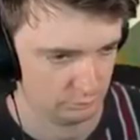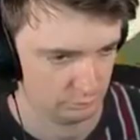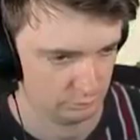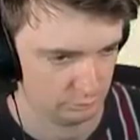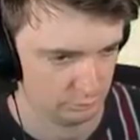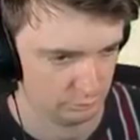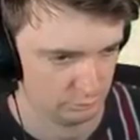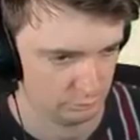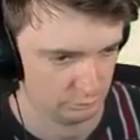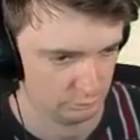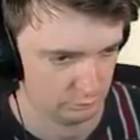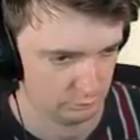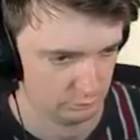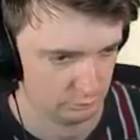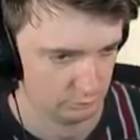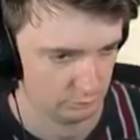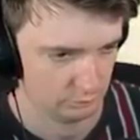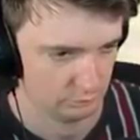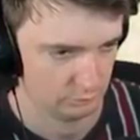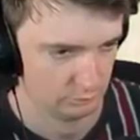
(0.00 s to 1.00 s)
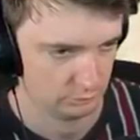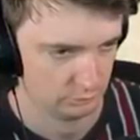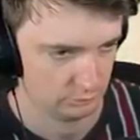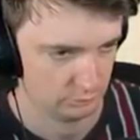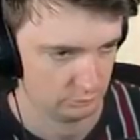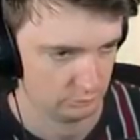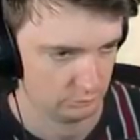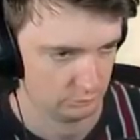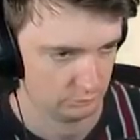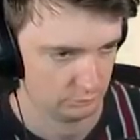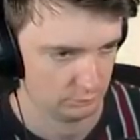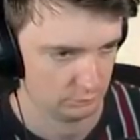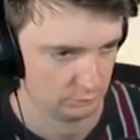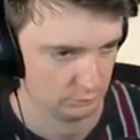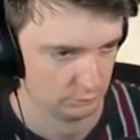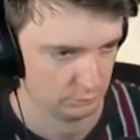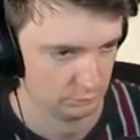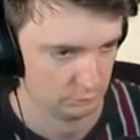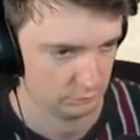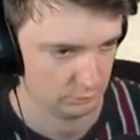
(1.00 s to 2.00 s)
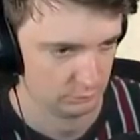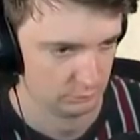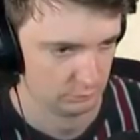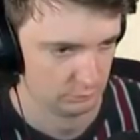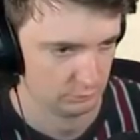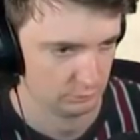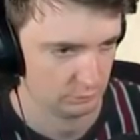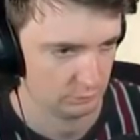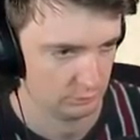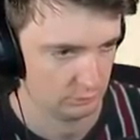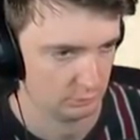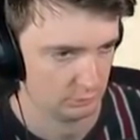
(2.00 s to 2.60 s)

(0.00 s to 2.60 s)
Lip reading: (no one is talking)